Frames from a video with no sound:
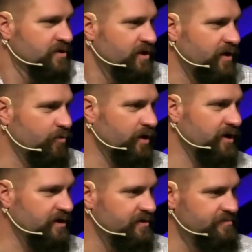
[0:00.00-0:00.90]
All right, we're
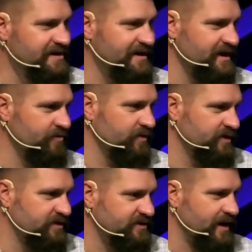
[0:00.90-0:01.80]
going to begin with
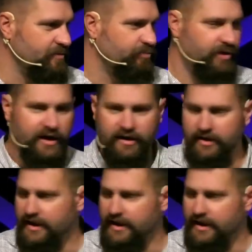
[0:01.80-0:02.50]
a time of prayer.